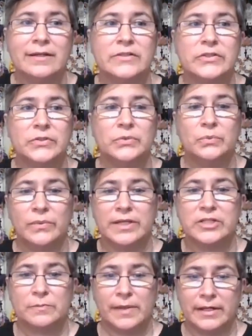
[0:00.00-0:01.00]
to
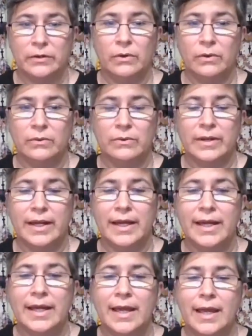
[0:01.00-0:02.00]
reach my goal.
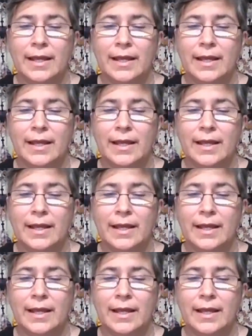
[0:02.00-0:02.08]
Okay.